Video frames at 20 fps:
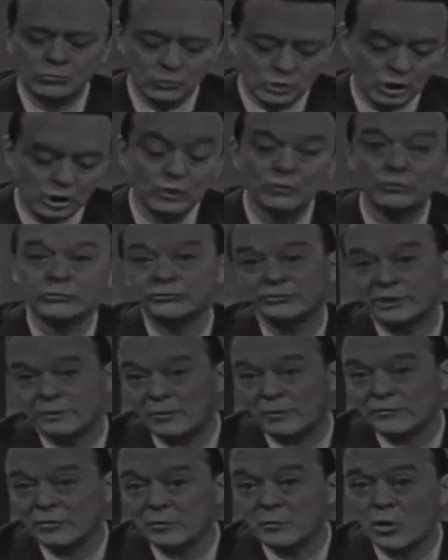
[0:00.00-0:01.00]
well,
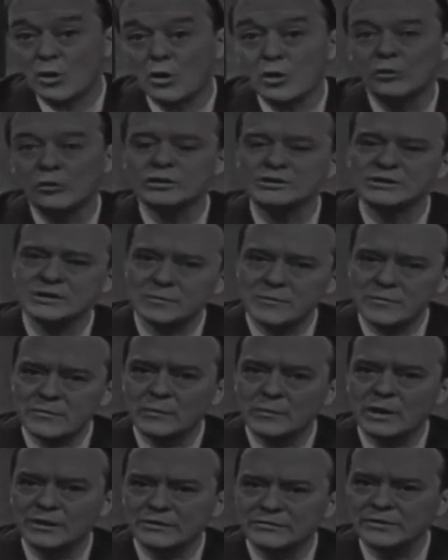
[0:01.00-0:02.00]
some of them old and some of
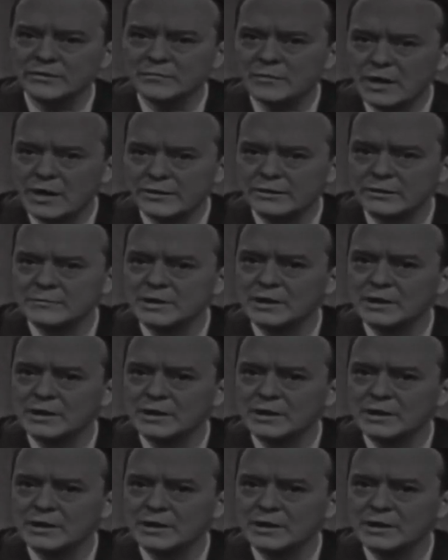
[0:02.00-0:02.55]
them relatively modern.